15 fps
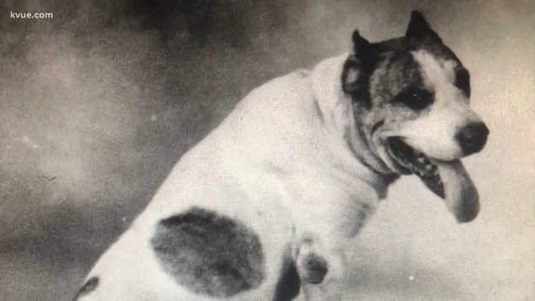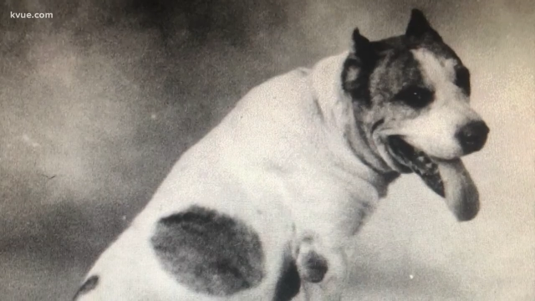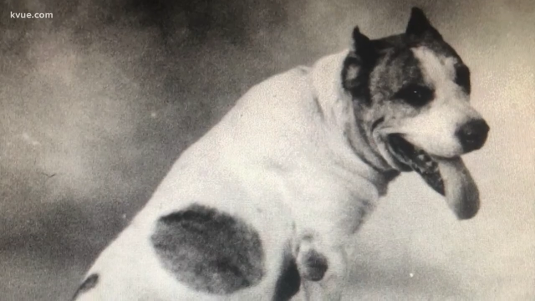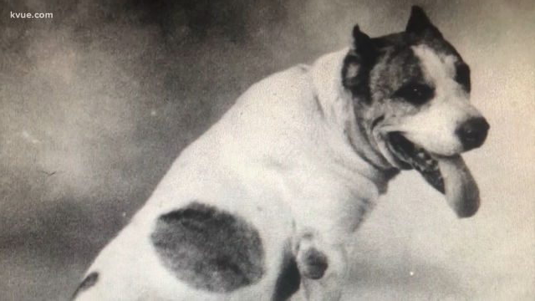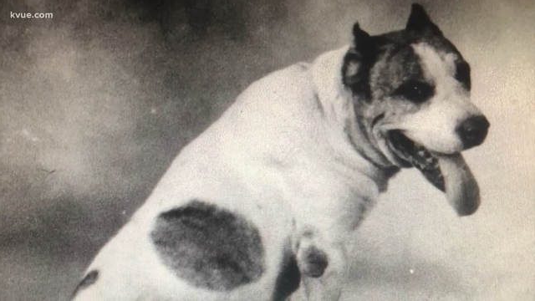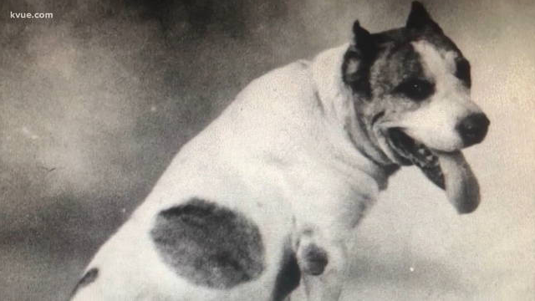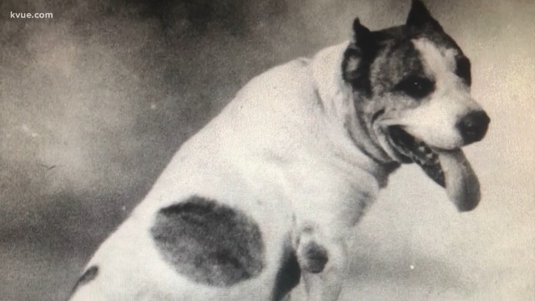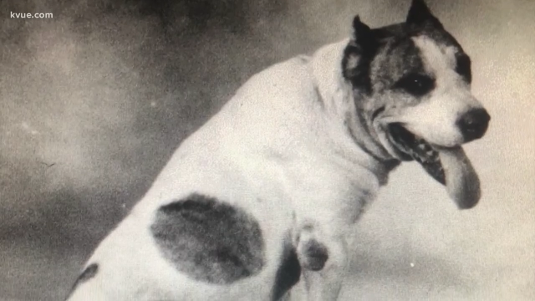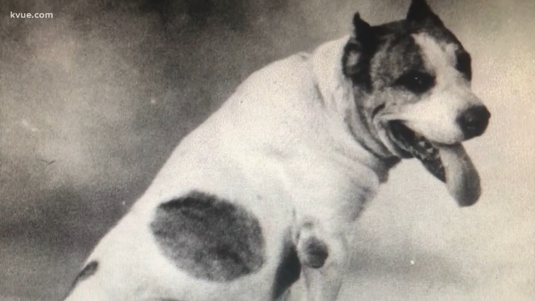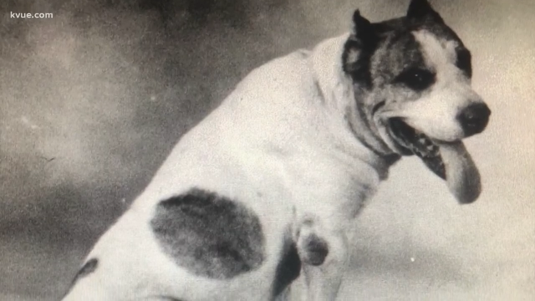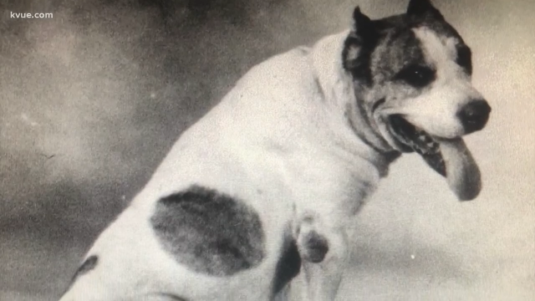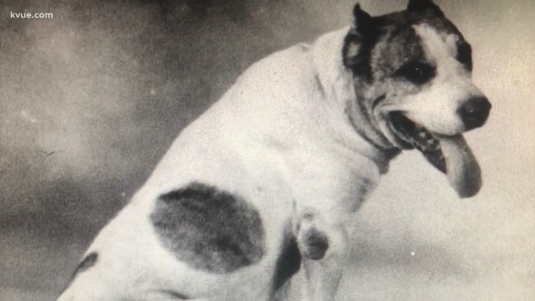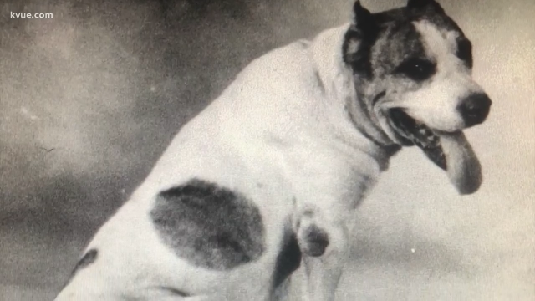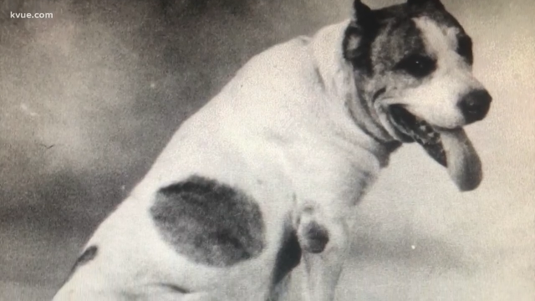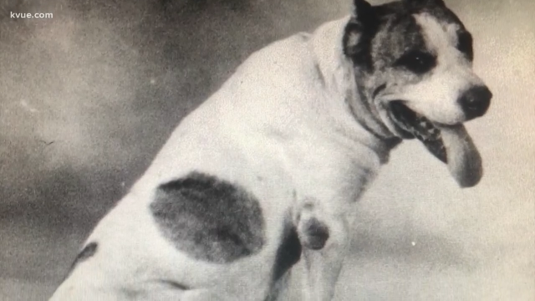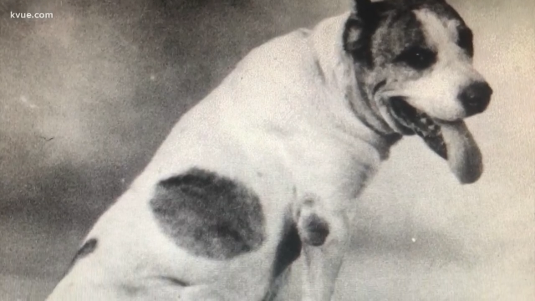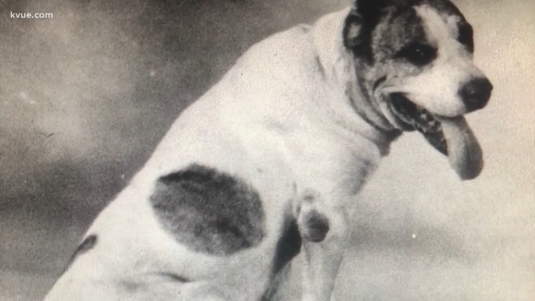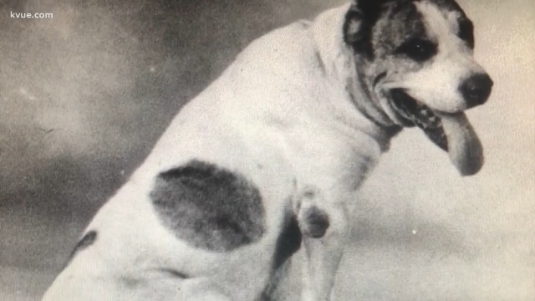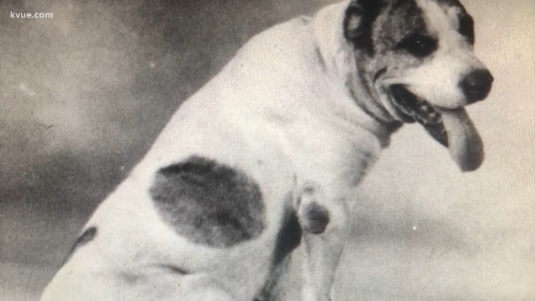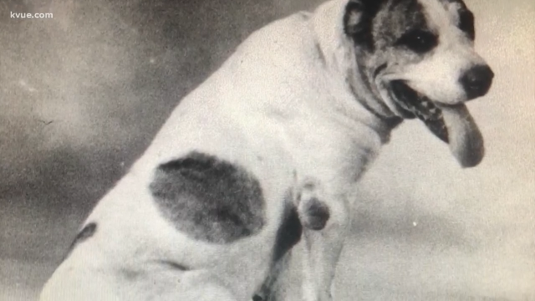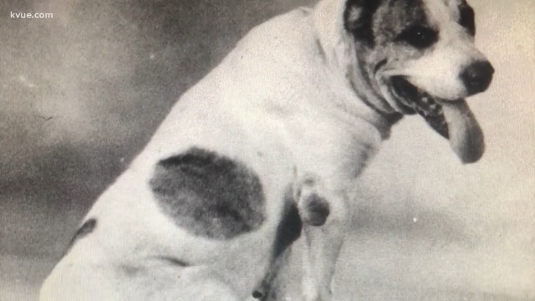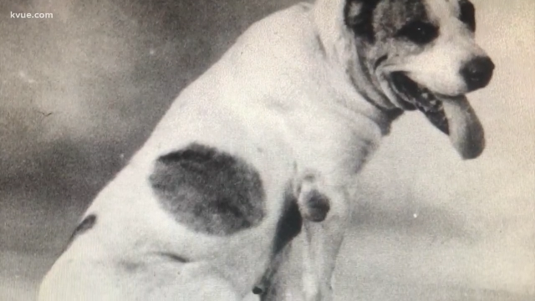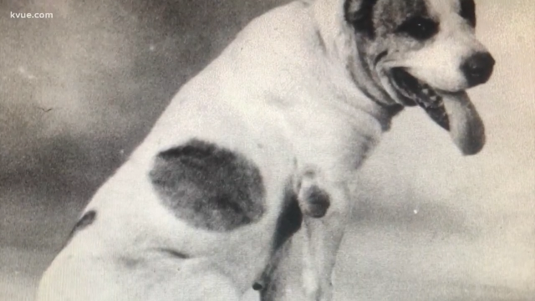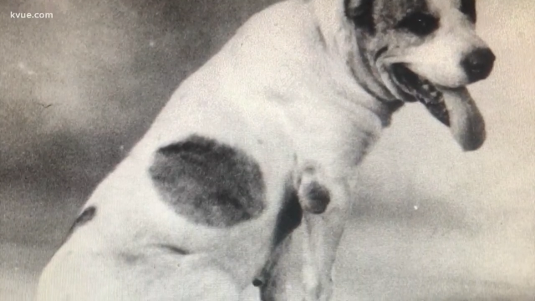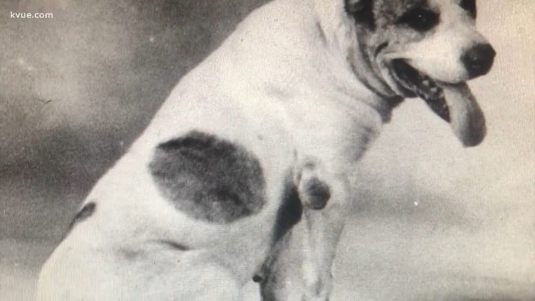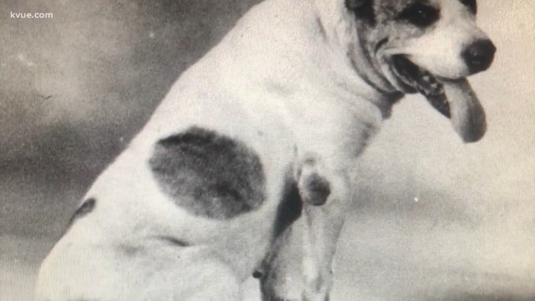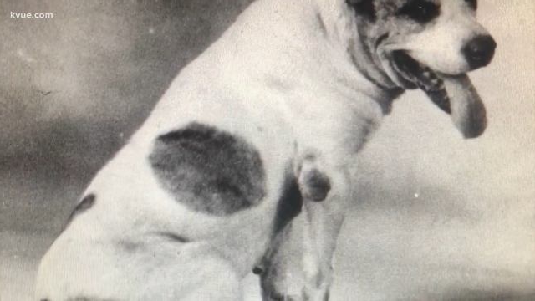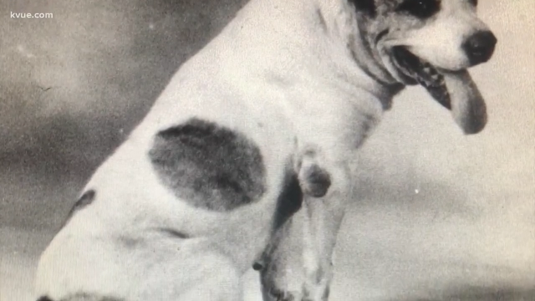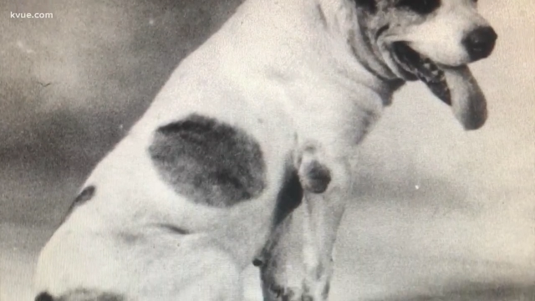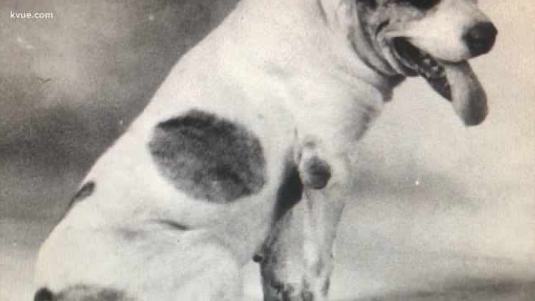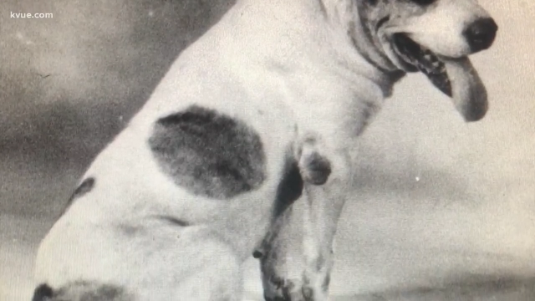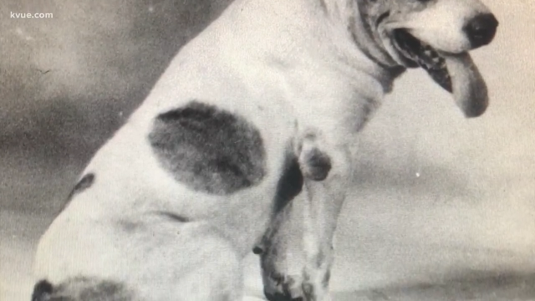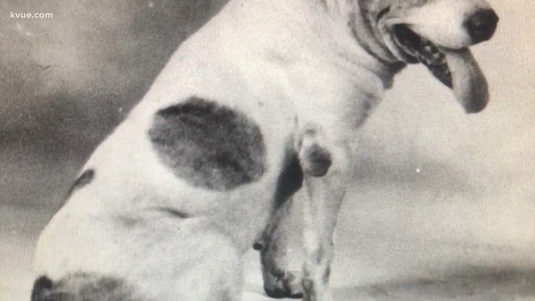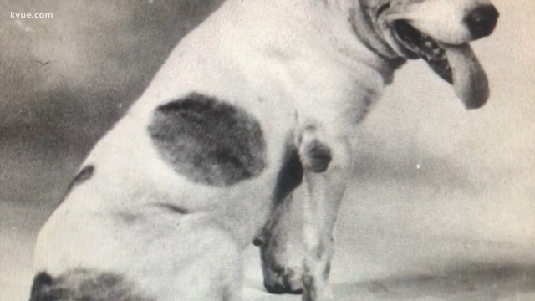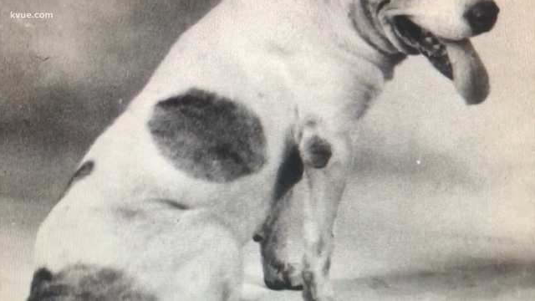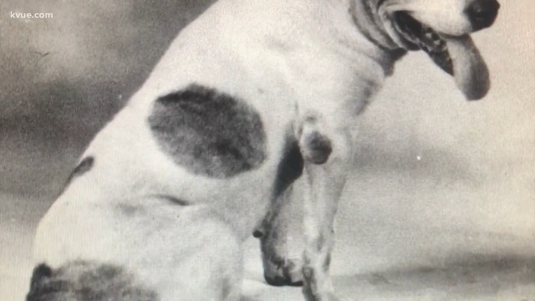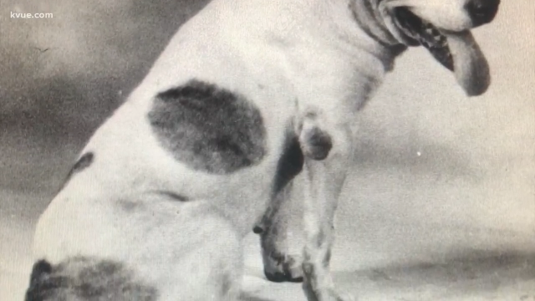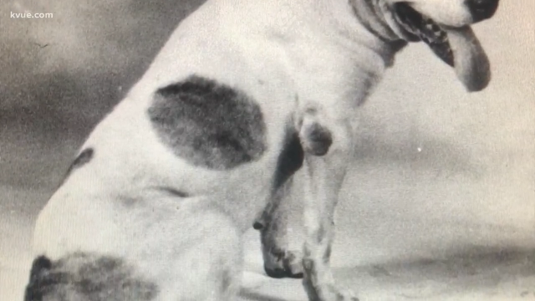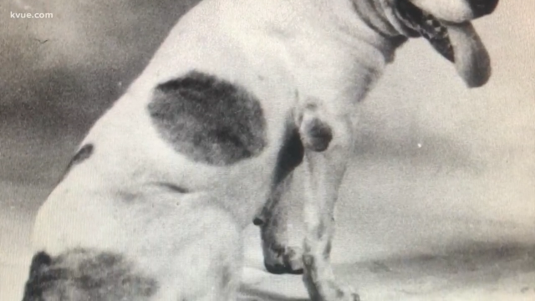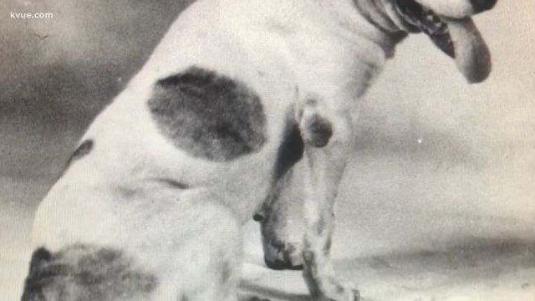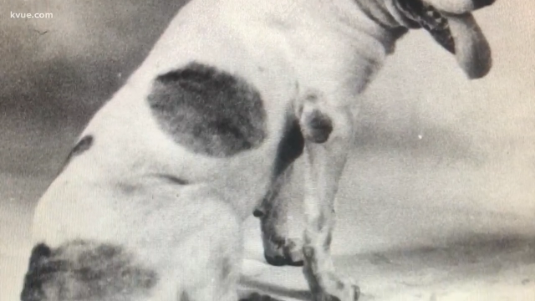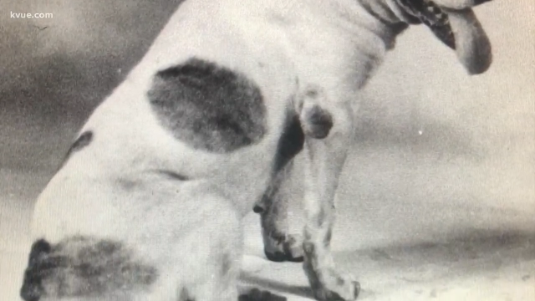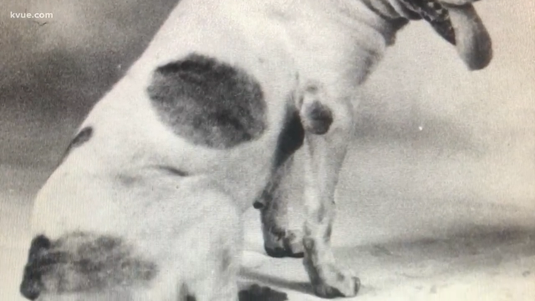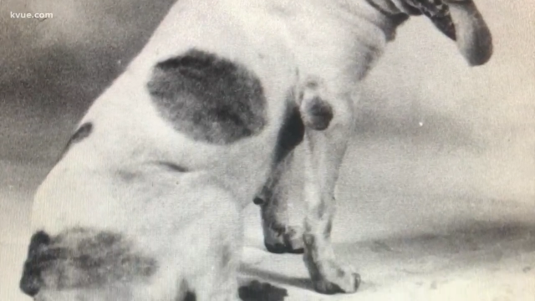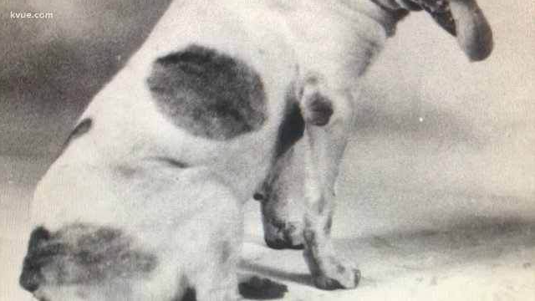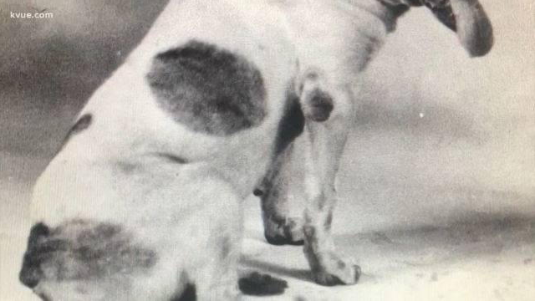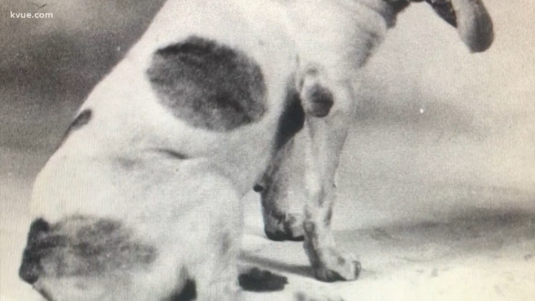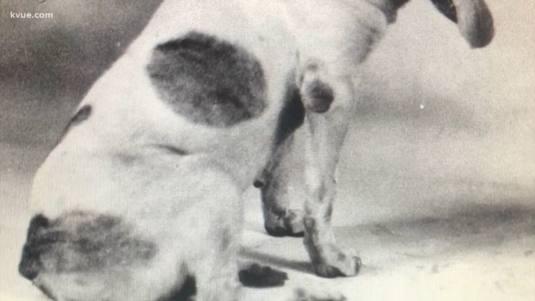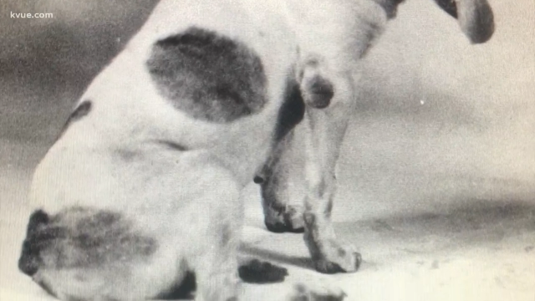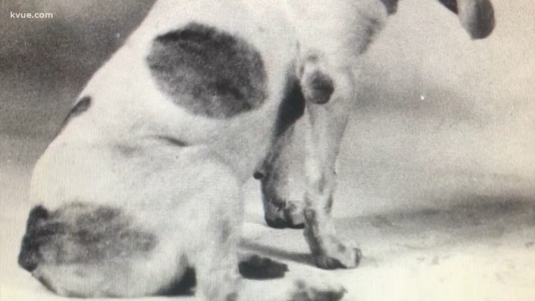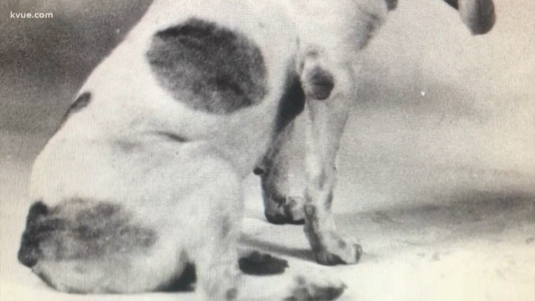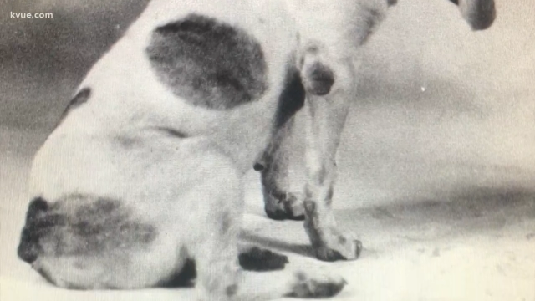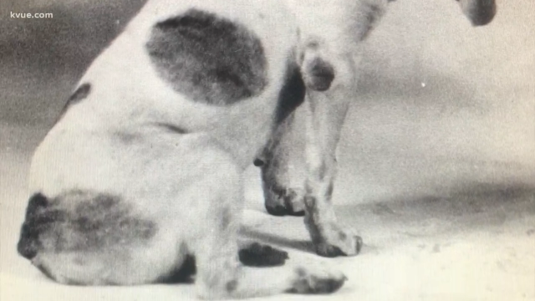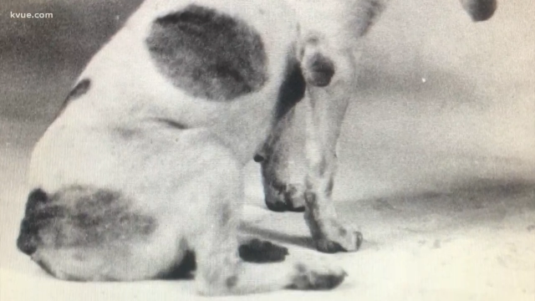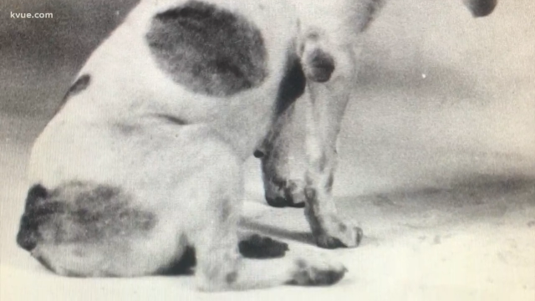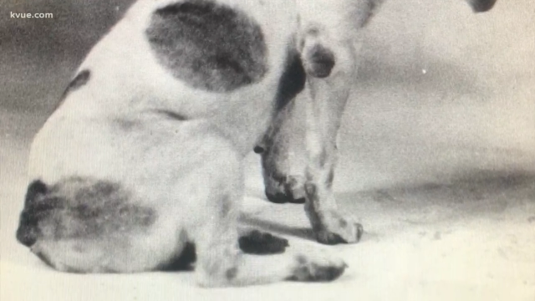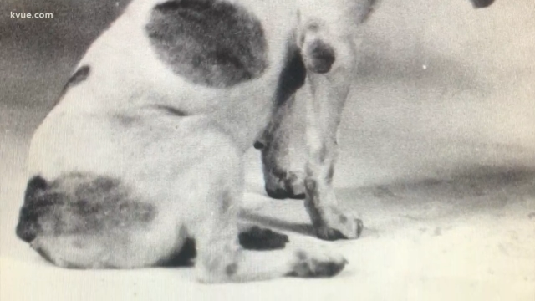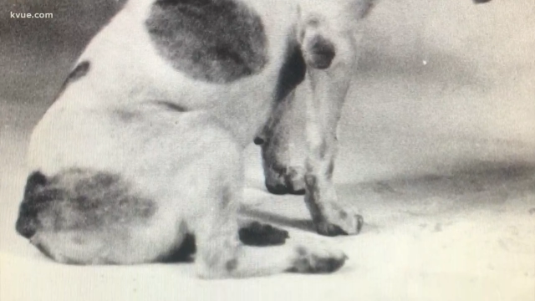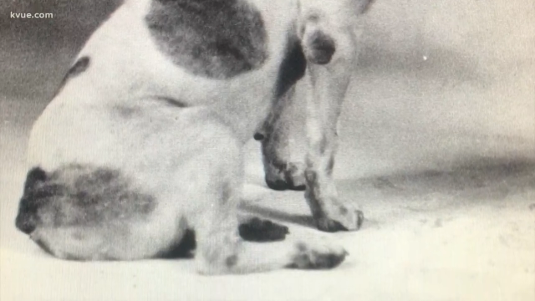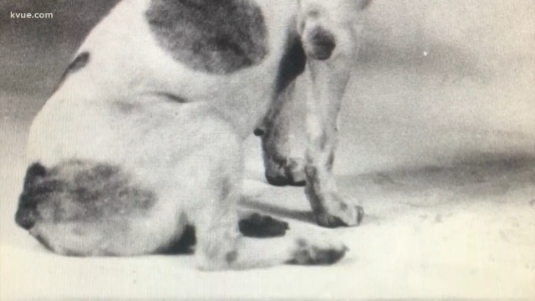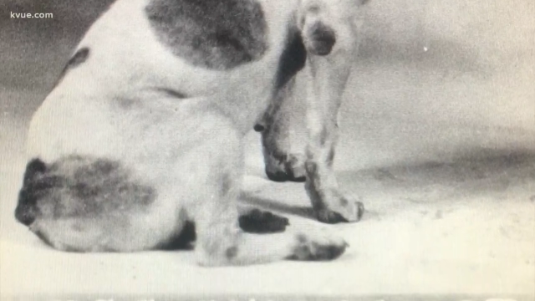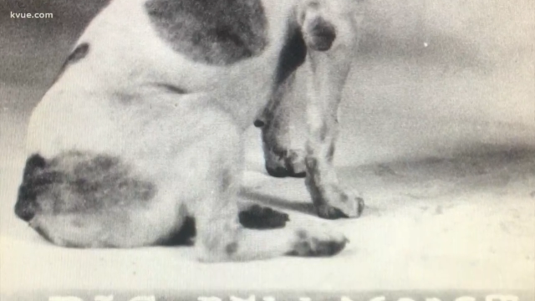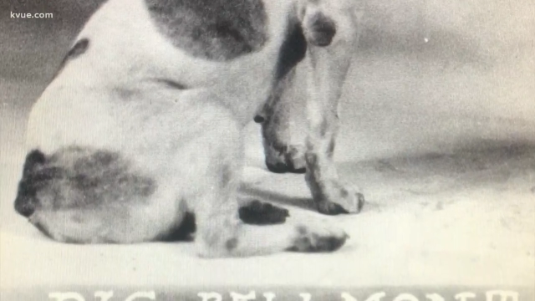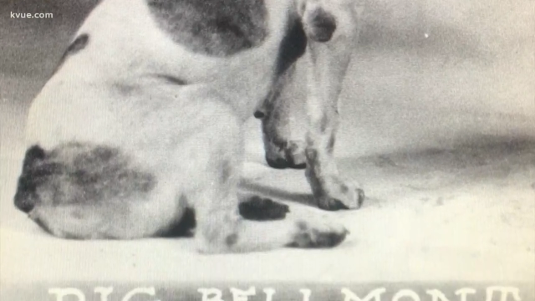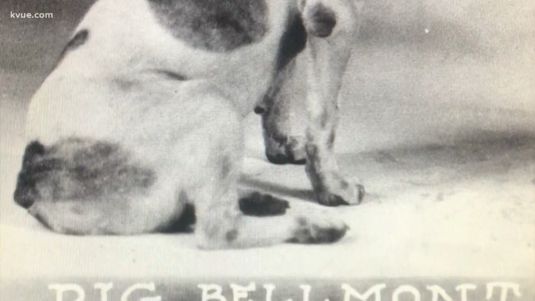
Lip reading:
No face is visible, so there are no lips to read.